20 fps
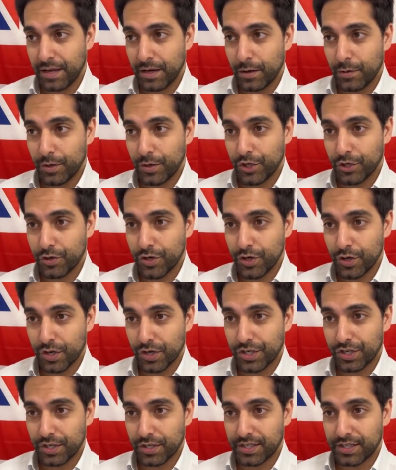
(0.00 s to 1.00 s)
We should
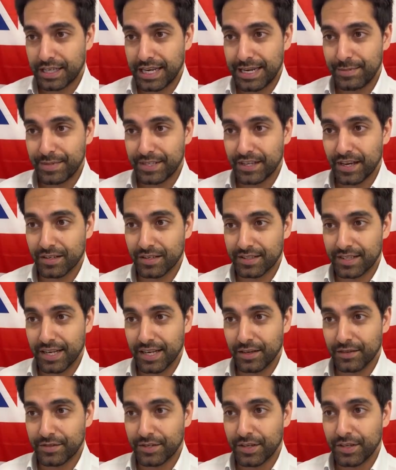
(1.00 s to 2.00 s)
not just limit
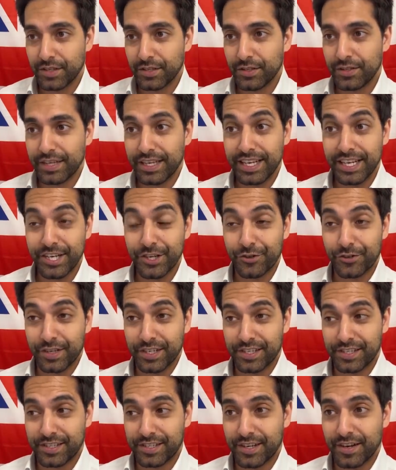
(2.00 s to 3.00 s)
ourselves to the
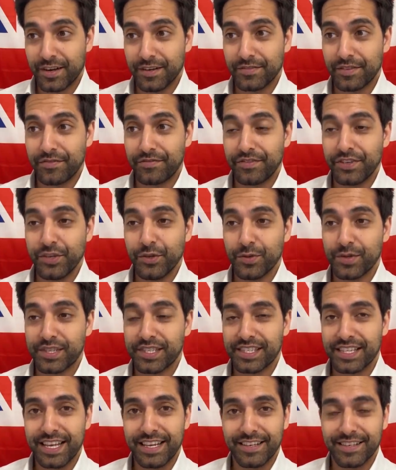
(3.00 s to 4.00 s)
interests of a few
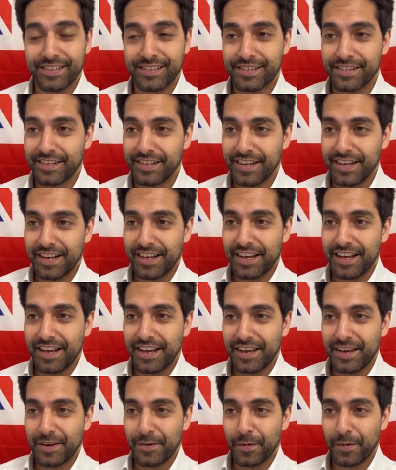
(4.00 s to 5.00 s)
states.
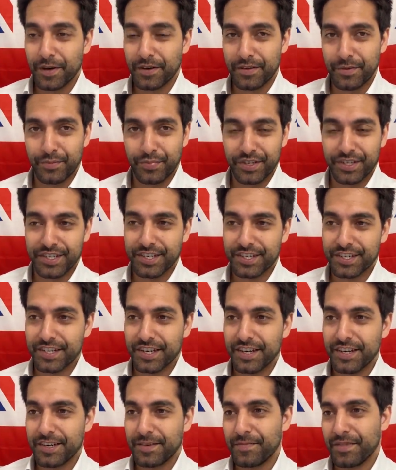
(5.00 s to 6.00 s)
One of the British
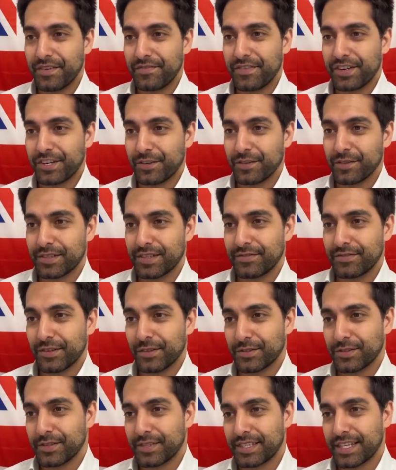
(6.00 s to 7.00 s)
officials has
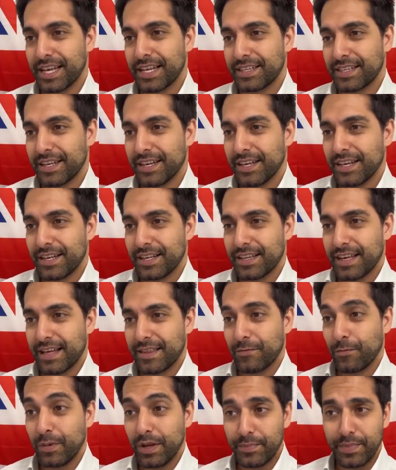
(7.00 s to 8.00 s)
also said
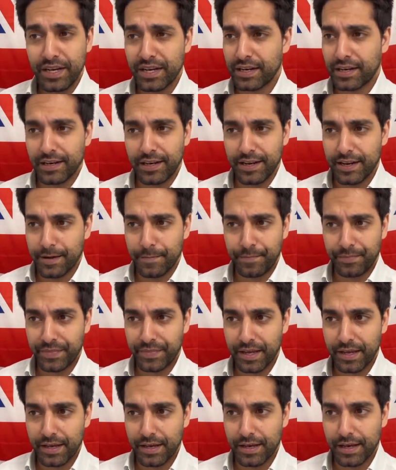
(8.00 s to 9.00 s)
that we've been clear
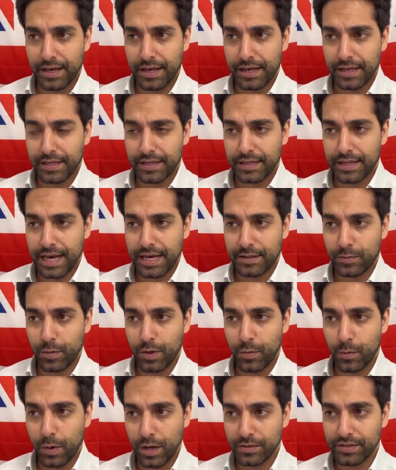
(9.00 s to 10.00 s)
that
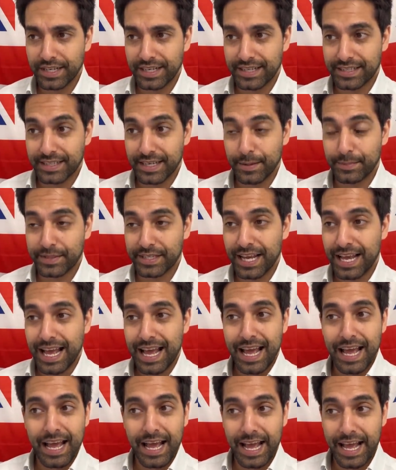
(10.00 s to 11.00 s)
we won't accept
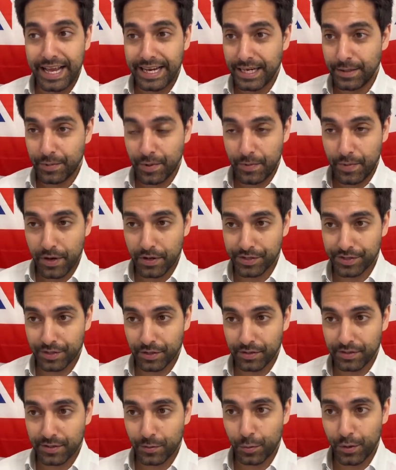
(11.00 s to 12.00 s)
any
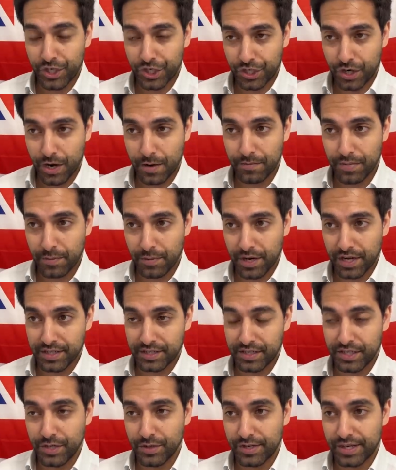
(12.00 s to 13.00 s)
proposals which
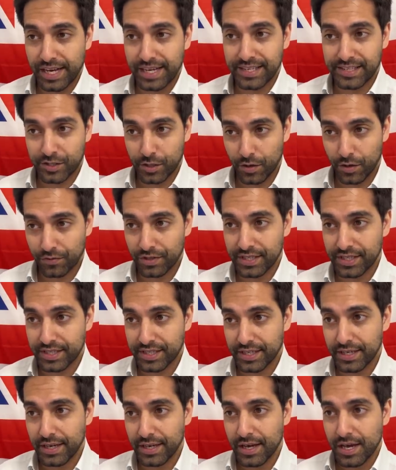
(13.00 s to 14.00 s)
compromise UK
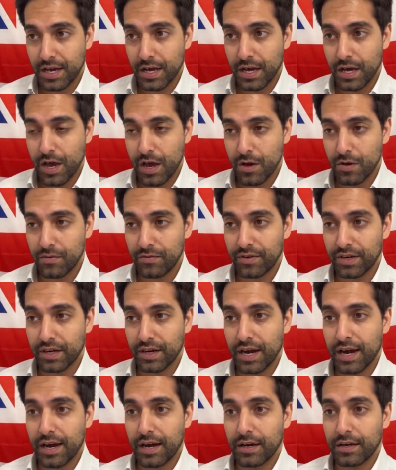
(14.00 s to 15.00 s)
sovereignty over
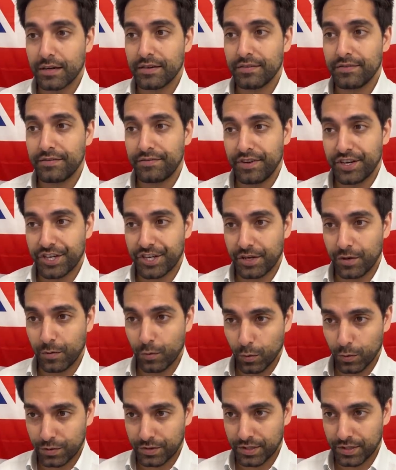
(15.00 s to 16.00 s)
our fishing
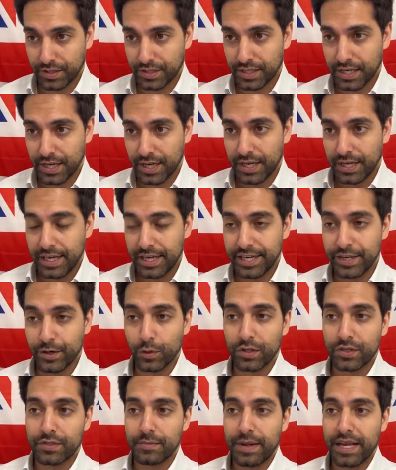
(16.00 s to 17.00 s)
waters. In
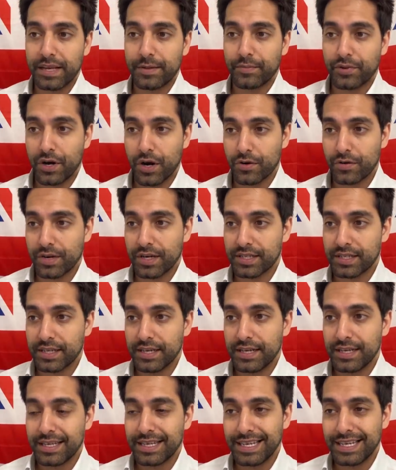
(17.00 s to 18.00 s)
order to make progress,
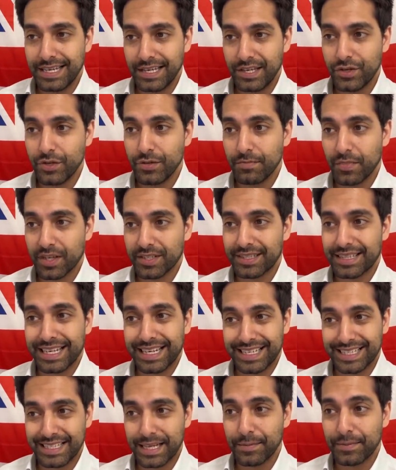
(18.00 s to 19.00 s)
the EU must
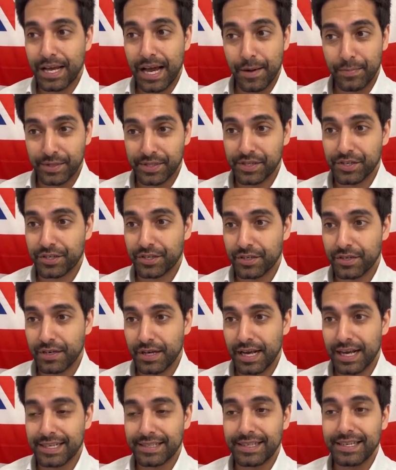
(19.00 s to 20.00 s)
accept our position
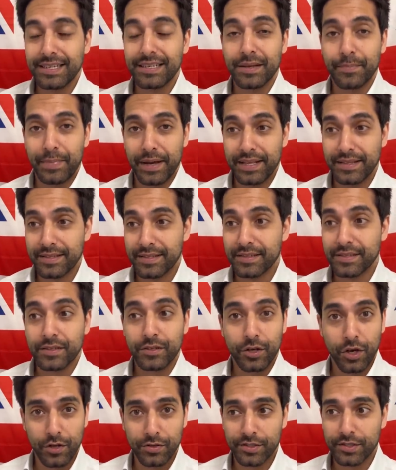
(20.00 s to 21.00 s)
as an independent
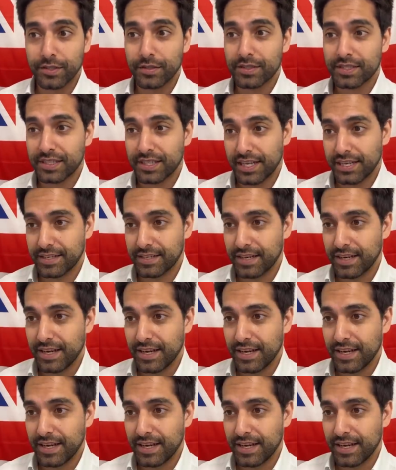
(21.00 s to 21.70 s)
coastal state,